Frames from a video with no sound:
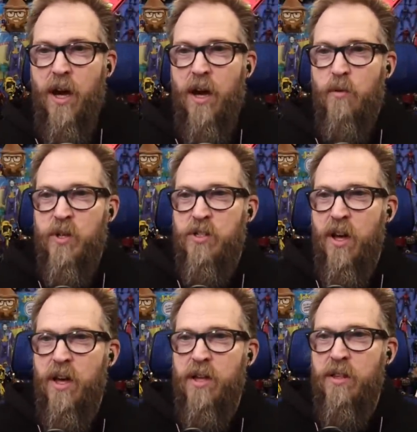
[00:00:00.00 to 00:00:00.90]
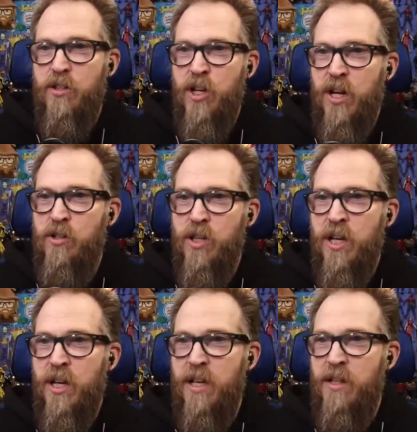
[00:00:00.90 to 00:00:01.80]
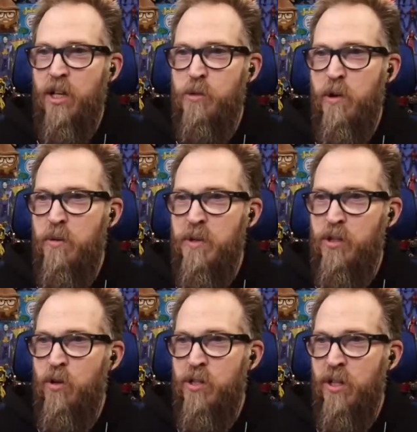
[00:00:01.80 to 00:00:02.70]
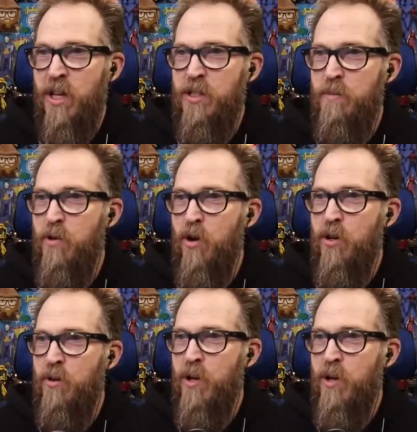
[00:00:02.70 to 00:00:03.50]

Uh, we saw the changeling in the experiments crystallized and broken.